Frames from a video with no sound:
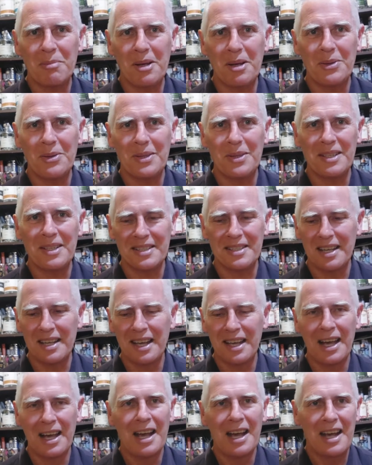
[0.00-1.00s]
the matter is,
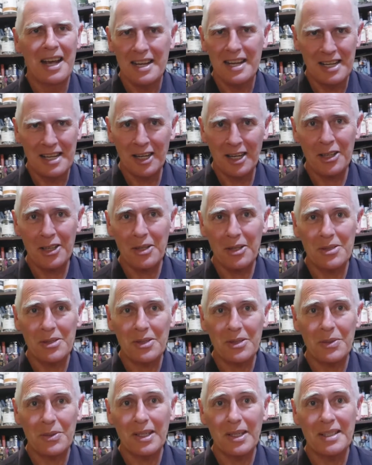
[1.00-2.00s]
none of those
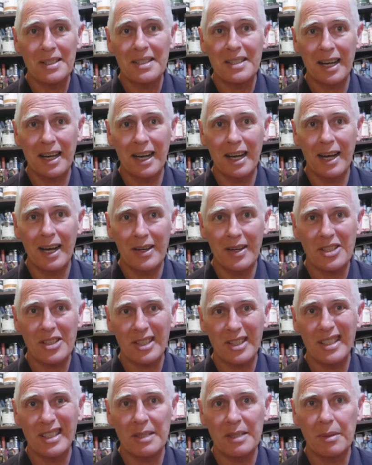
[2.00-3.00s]
ingredients are
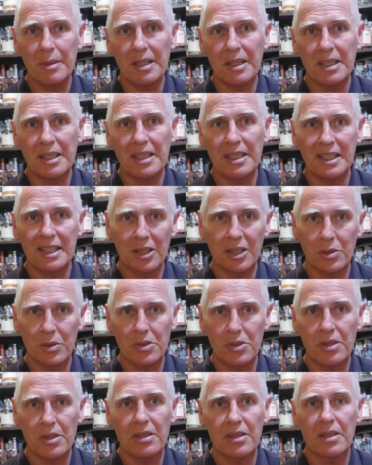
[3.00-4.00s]
actually Tasmanian in
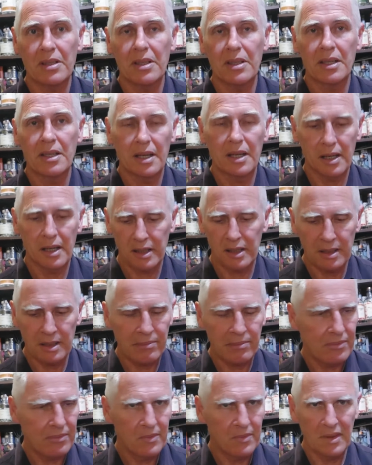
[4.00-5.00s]
origin, okay?
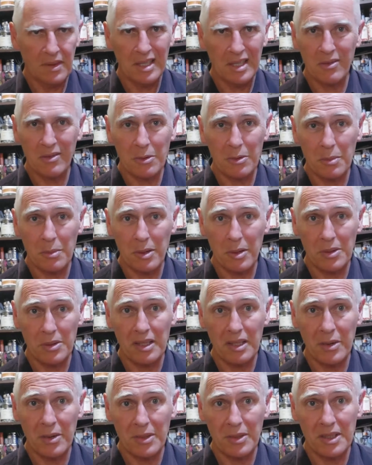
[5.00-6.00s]
None of them
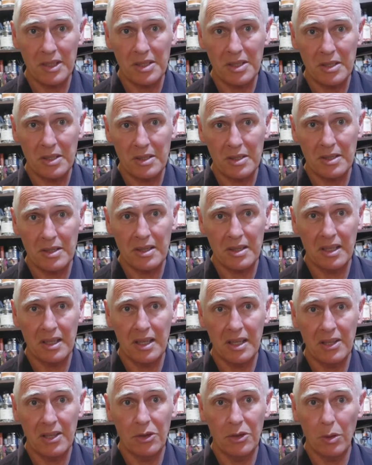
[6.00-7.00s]
are indigenous.
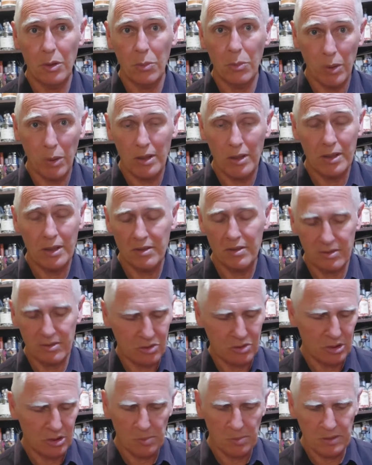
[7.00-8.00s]
Not one.
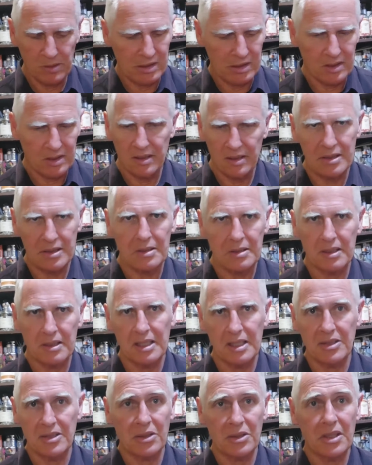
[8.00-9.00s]
Juniper is
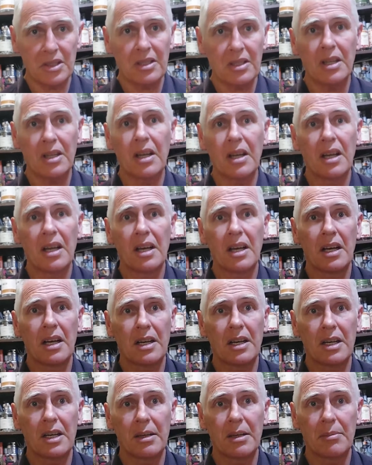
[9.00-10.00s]
an exotic.
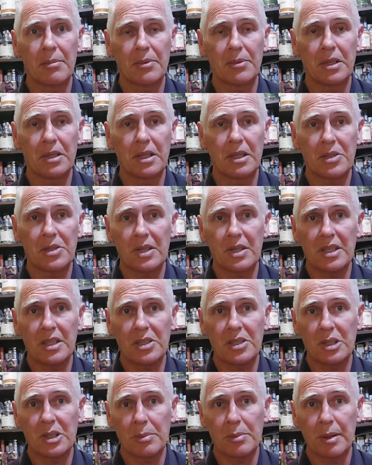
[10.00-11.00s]
The Australian
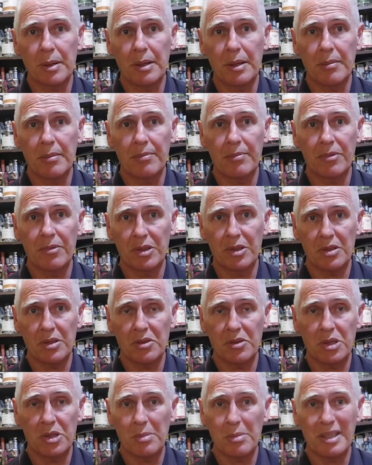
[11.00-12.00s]
juniper, version of
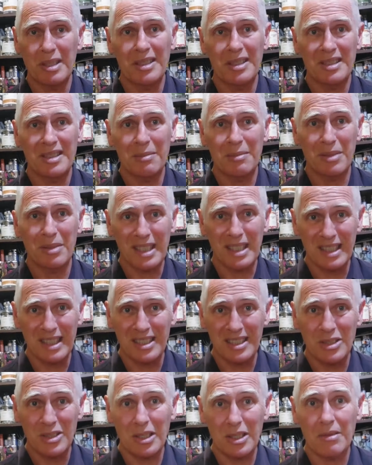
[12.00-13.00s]
juniper, simply
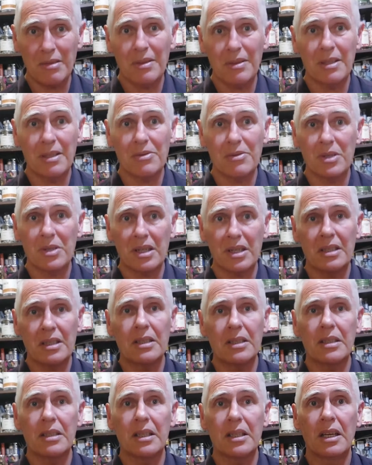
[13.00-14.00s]
does not have enough strength in
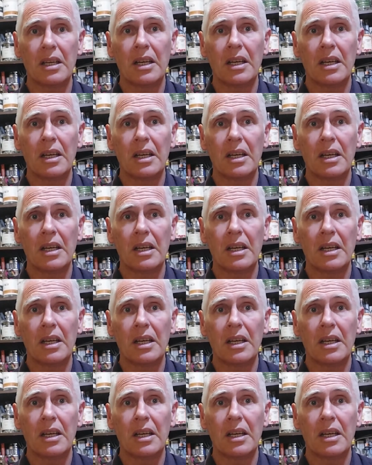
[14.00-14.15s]
it